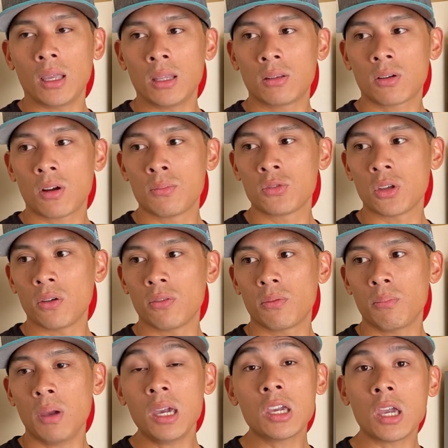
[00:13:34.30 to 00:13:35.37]
in terms of
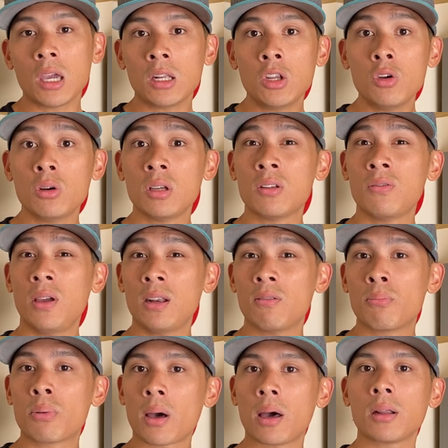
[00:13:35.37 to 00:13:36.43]
making new innovative
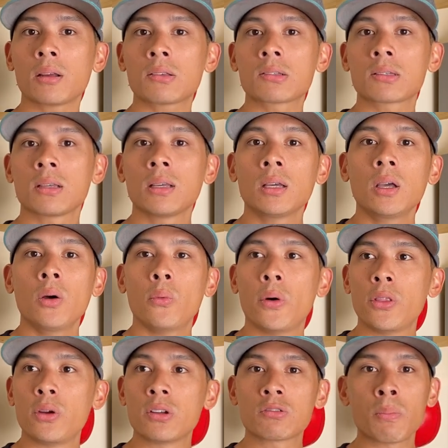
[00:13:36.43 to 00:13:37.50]
products,
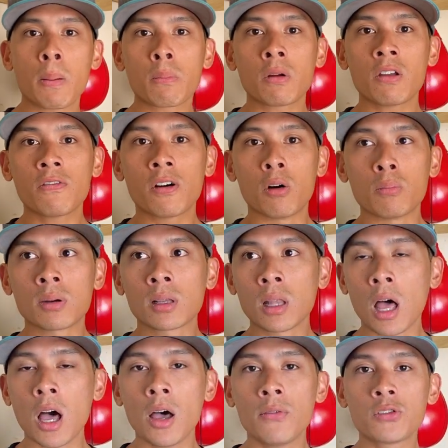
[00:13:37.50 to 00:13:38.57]
whether it's memory foam
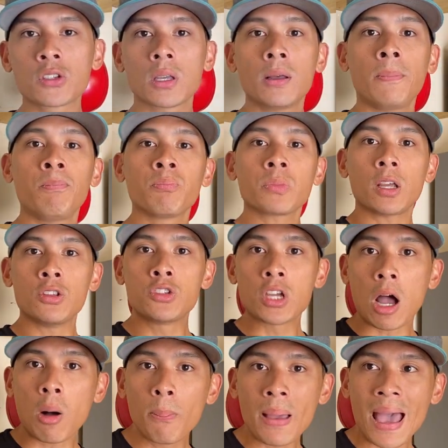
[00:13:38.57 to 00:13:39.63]
gloves,
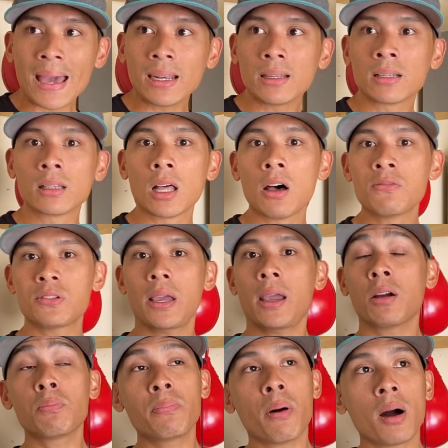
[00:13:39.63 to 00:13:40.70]
gel padded gloves,
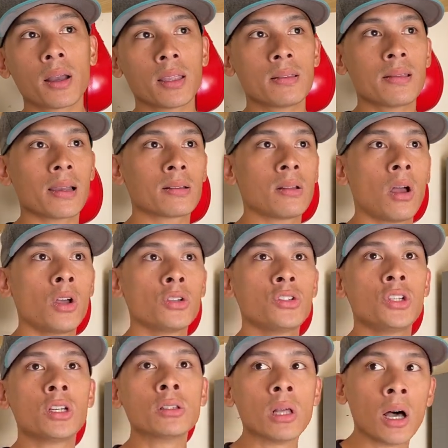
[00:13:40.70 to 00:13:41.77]
air pocket technology
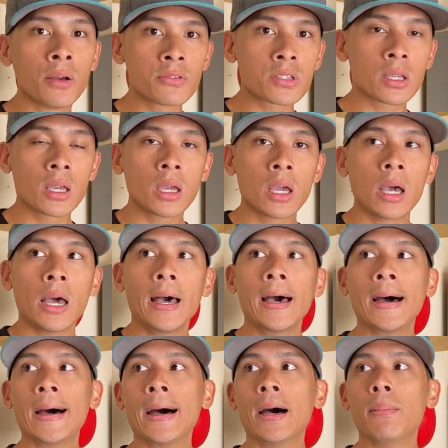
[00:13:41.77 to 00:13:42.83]
gloves.
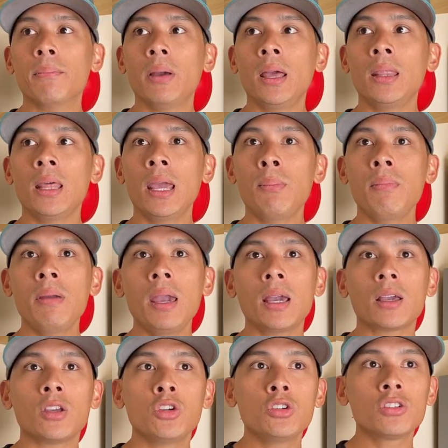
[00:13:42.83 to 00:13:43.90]
Um, and they make
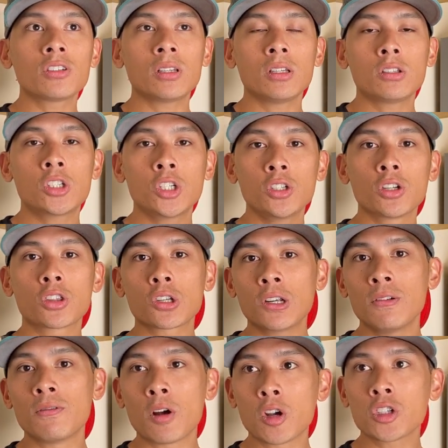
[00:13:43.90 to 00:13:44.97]
usually two to three
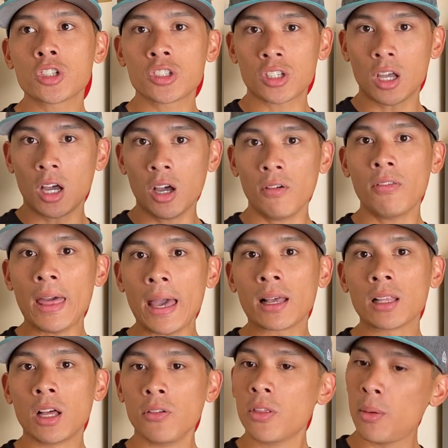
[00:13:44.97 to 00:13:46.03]
versions of that
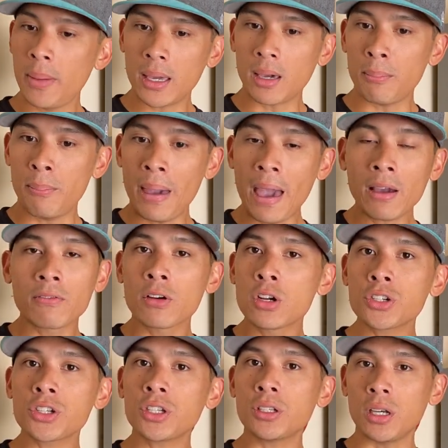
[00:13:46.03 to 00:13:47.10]
glove. They'll make a bag
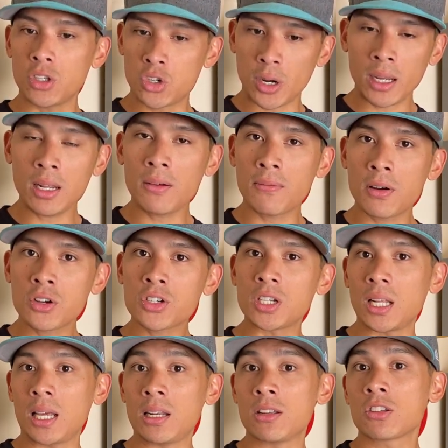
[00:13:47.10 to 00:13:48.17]
version, a training version,
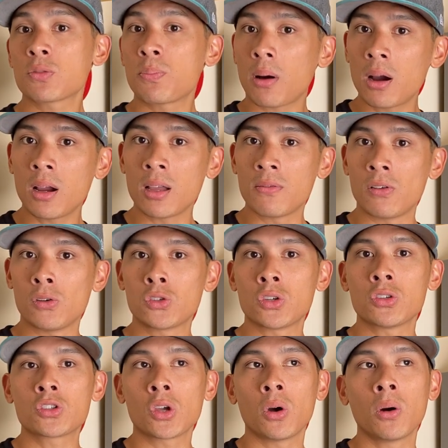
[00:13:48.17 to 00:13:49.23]
and a sparring version.
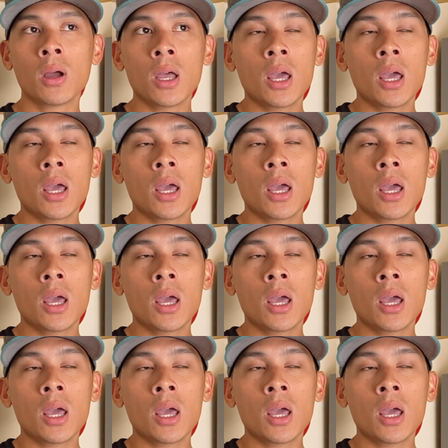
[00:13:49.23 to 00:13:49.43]
So